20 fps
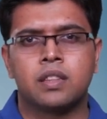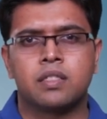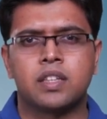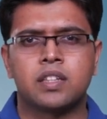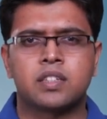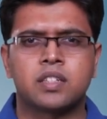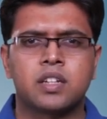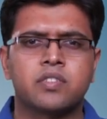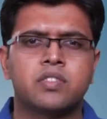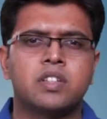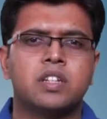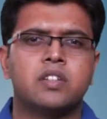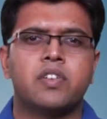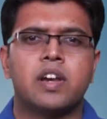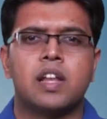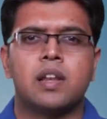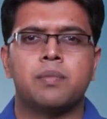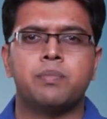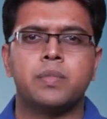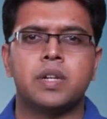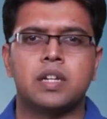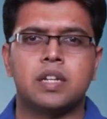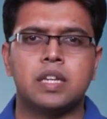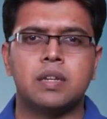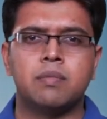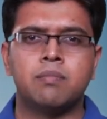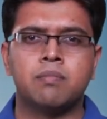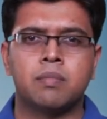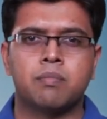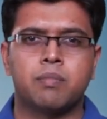They serve the development
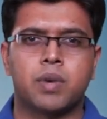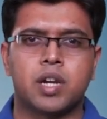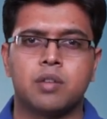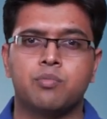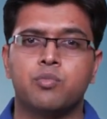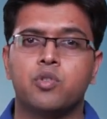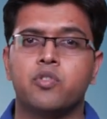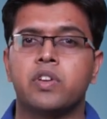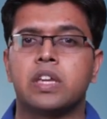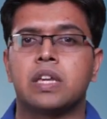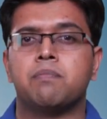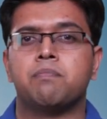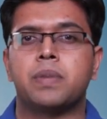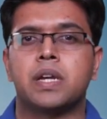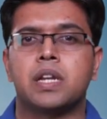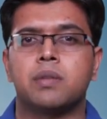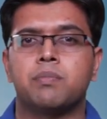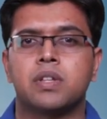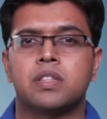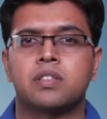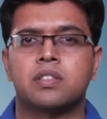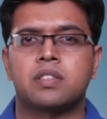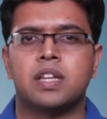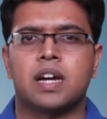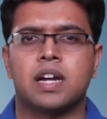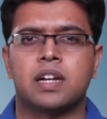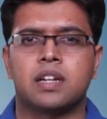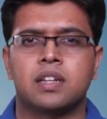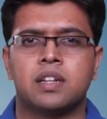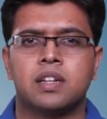team by removing impediments
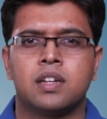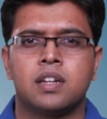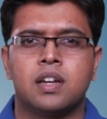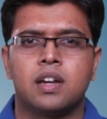that